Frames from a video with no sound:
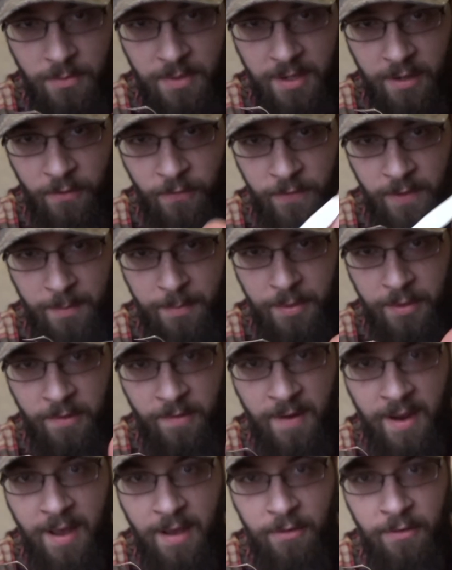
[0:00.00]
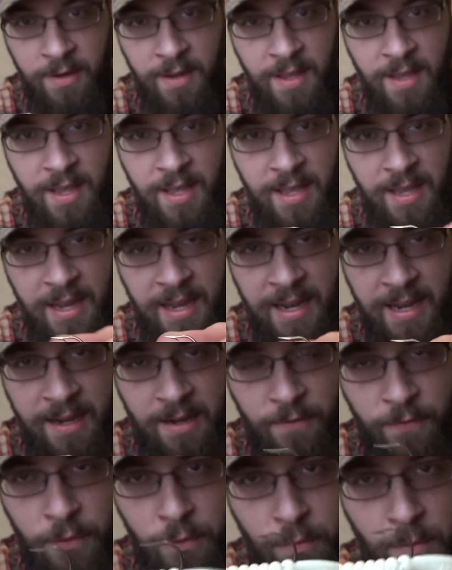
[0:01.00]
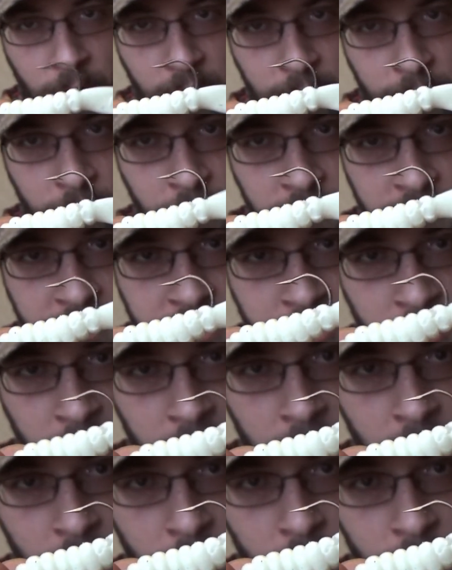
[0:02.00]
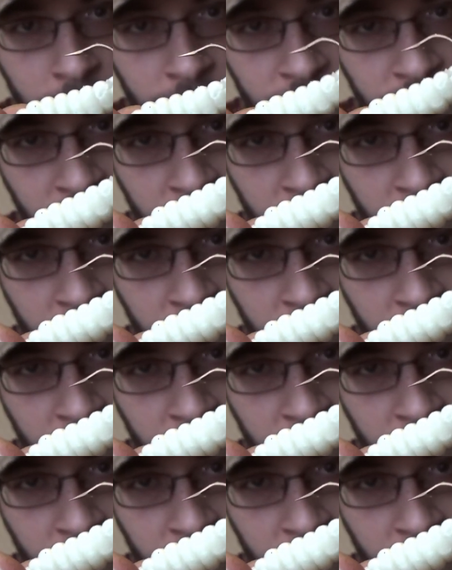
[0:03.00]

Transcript: when it's flipping around. And if you run it real slow,